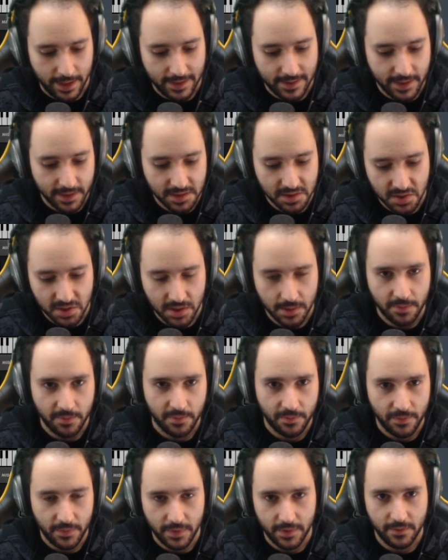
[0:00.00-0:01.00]
it does
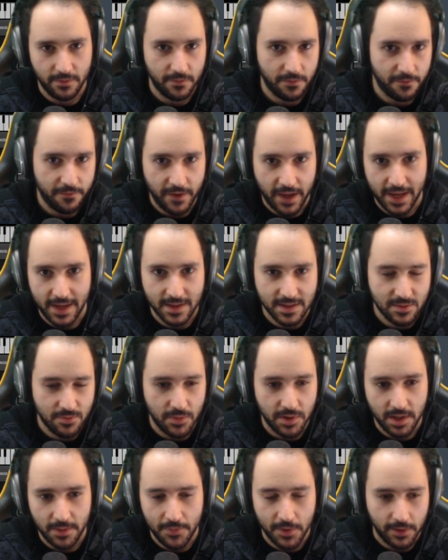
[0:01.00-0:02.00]
some phase
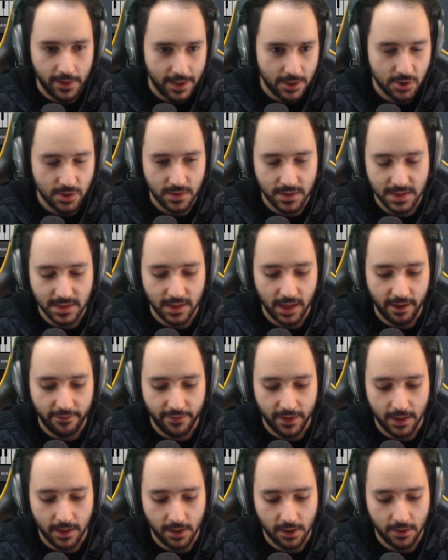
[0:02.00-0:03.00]
manipulation
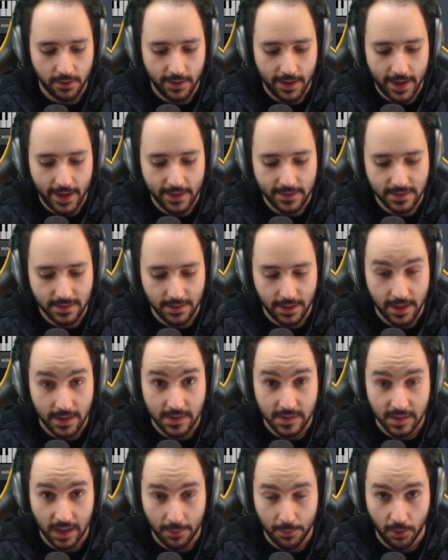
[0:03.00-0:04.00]
stuff, and it creates a
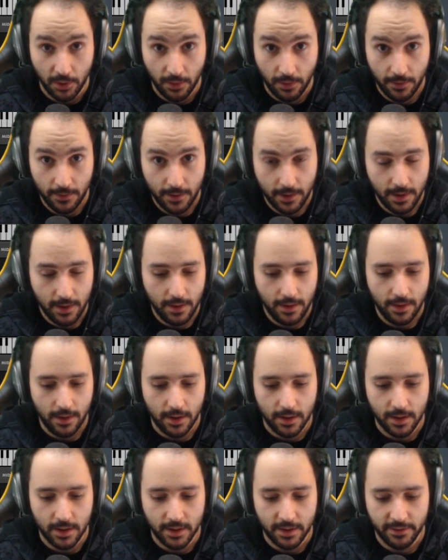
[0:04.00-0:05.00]
double
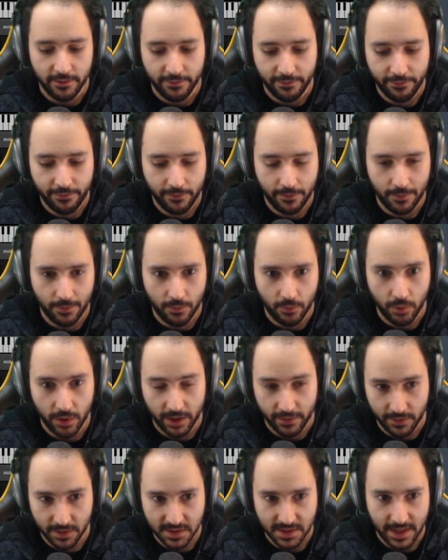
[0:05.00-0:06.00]
of
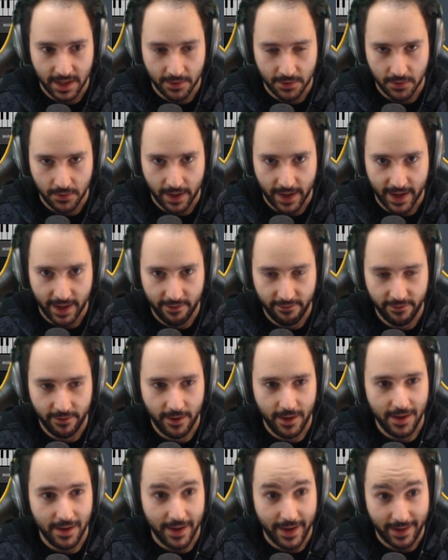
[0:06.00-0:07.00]
whatever sound you have.
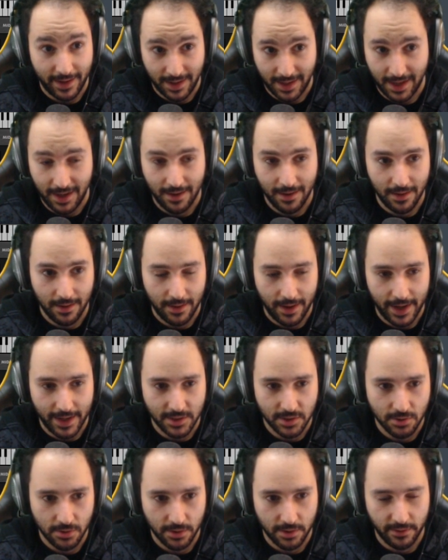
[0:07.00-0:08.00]
And here
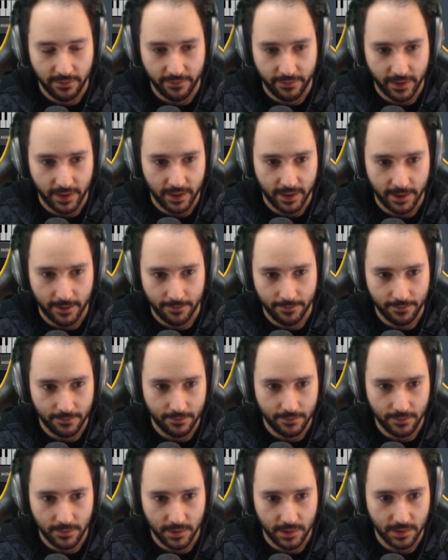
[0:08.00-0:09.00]
I sort of
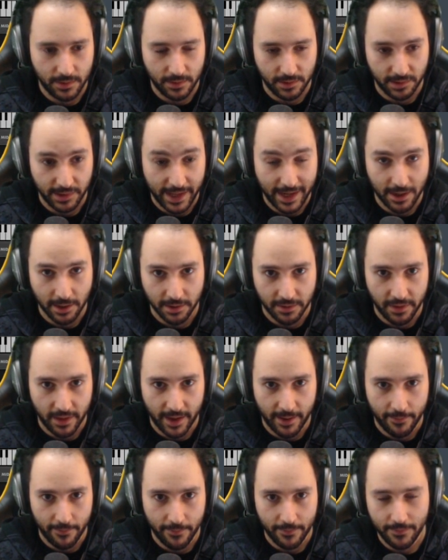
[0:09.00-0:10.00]
layered
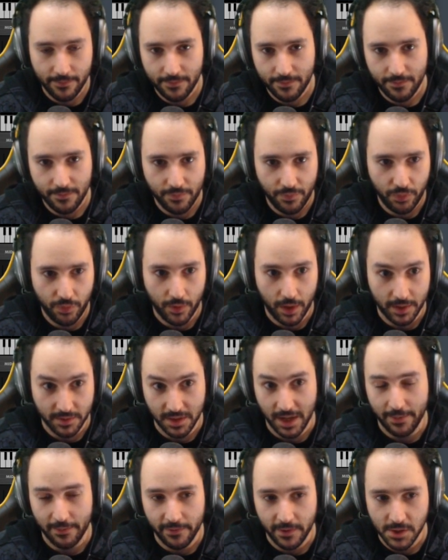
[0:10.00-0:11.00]
them
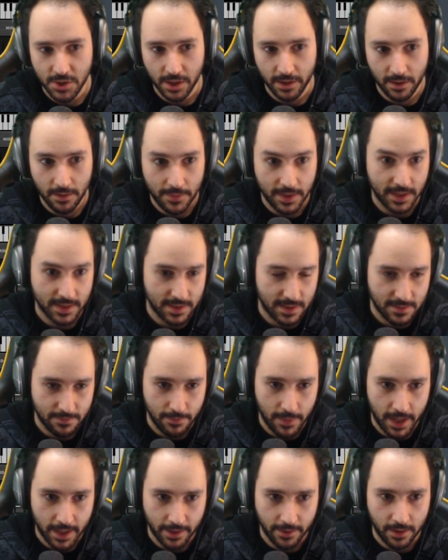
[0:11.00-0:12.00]
on top of each other because it's
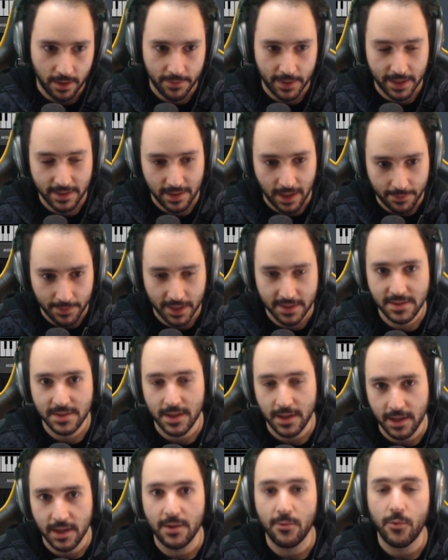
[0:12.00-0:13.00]
mono. I'm not
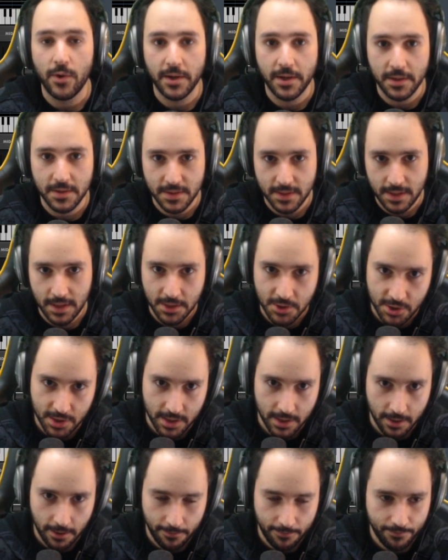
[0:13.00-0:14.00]
sending one into each
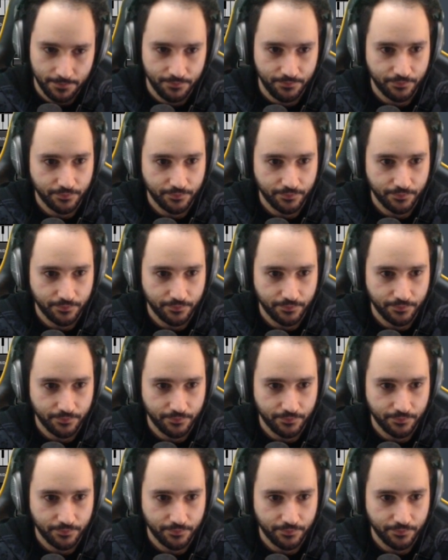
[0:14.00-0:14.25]
ear,